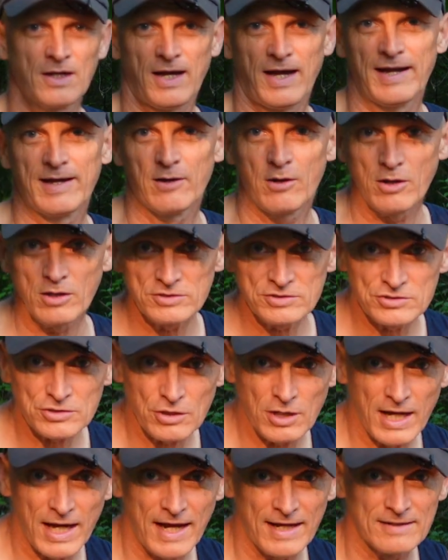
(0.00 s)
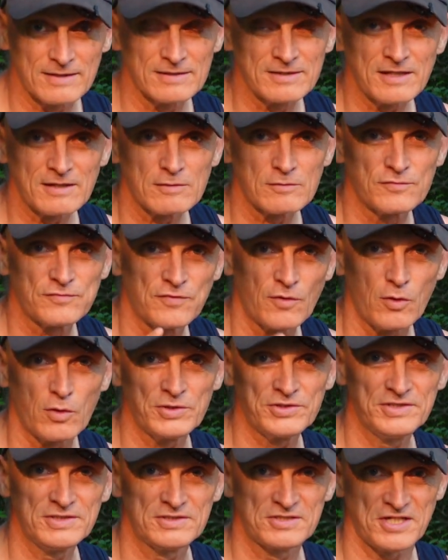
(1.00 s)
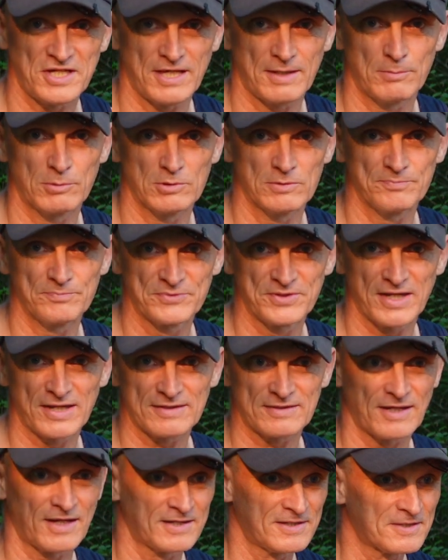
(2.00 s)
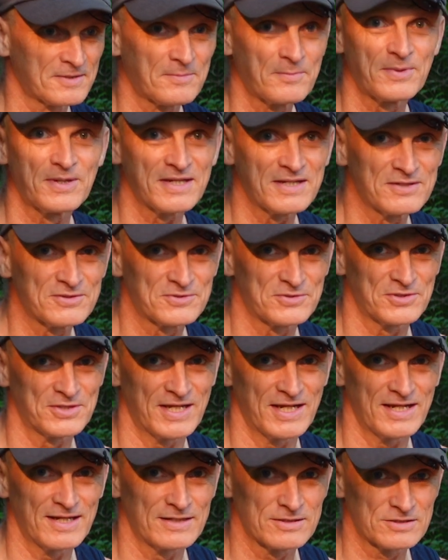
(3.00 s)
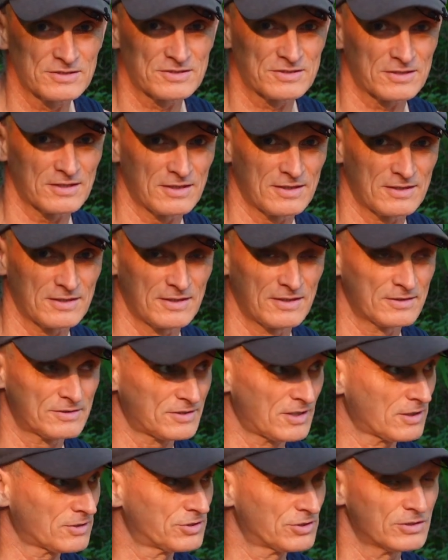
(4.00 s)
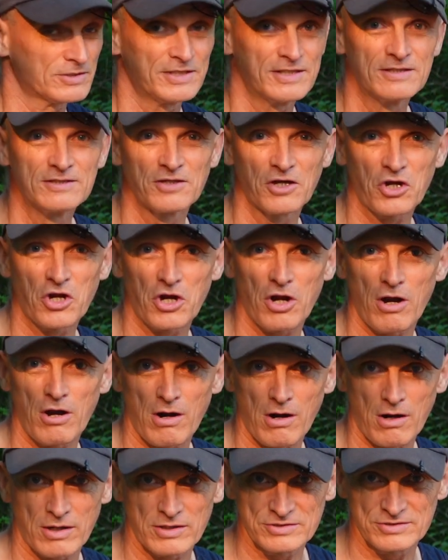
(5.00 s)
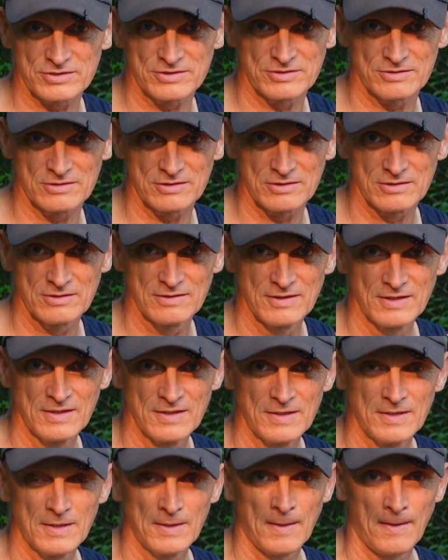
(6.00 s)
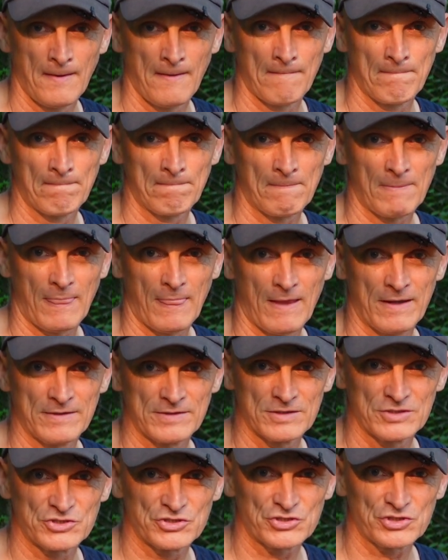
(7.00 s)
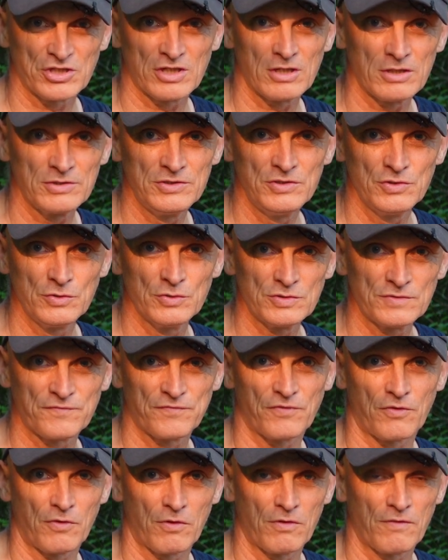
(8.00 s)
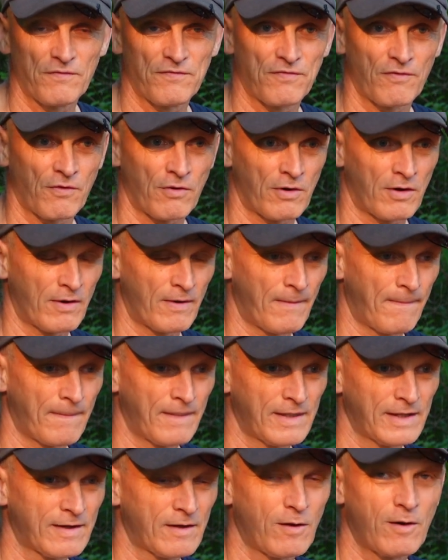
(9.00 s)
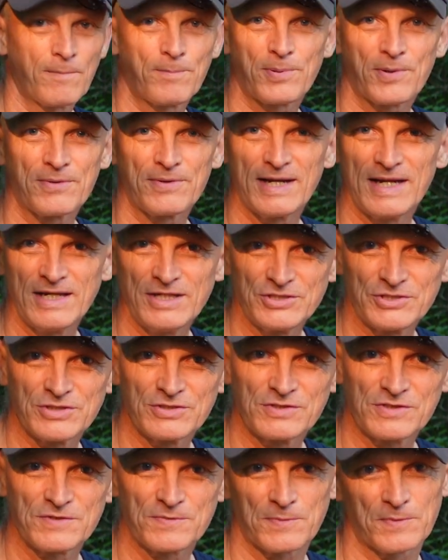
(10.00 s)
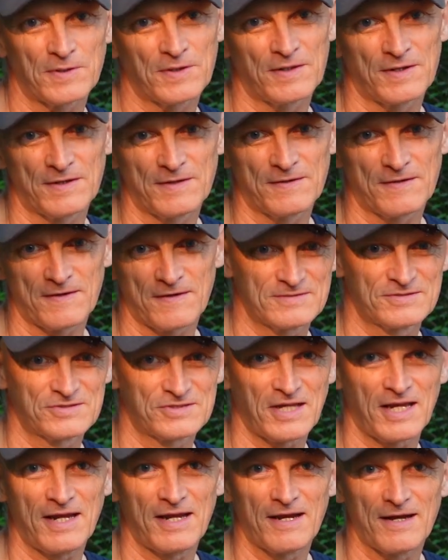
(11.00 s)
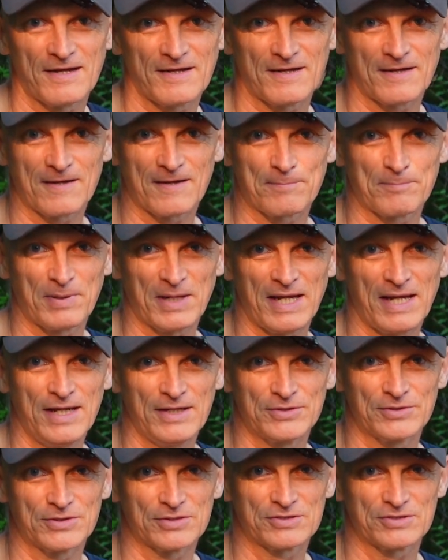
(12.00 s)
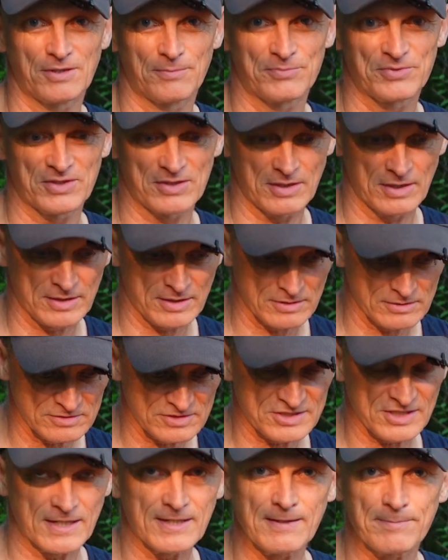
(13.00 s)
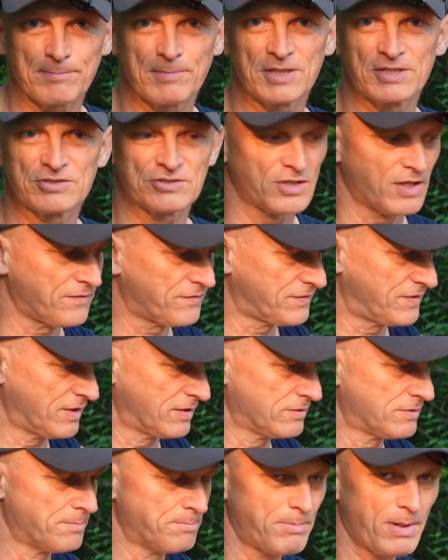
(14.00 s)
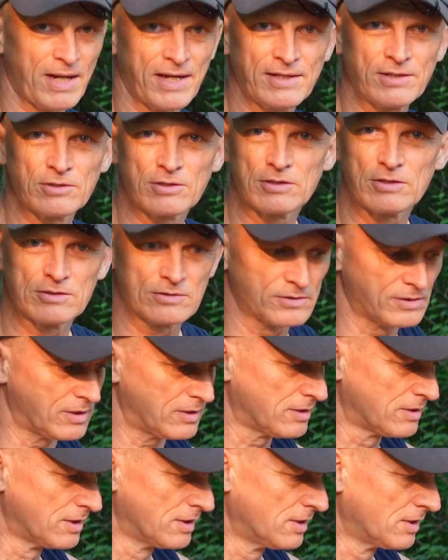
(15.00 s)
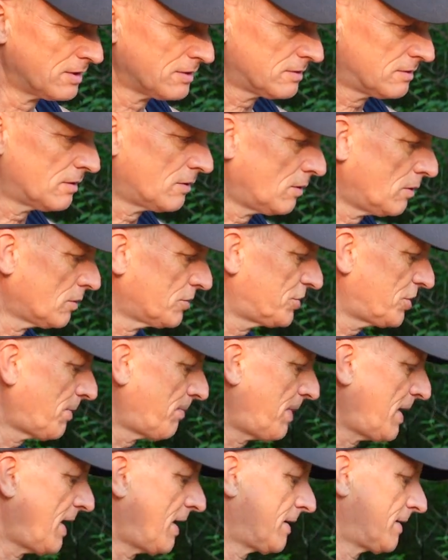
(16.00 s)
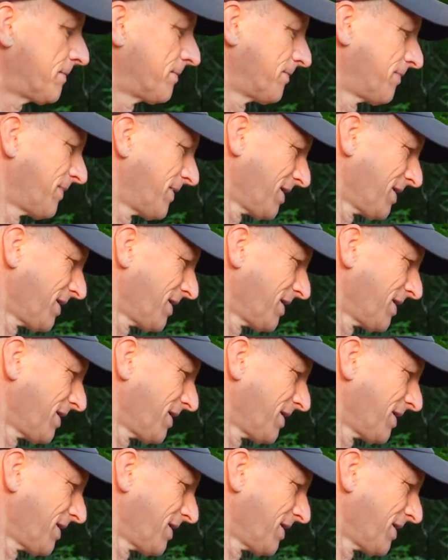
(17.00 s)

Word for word: I also had a little folding table that I didn't bring it today. It's it's actually in the car still. It is still useful for like operations where, say, I get paid or something. I can set up my stuff there, the binder, the the whole shebang.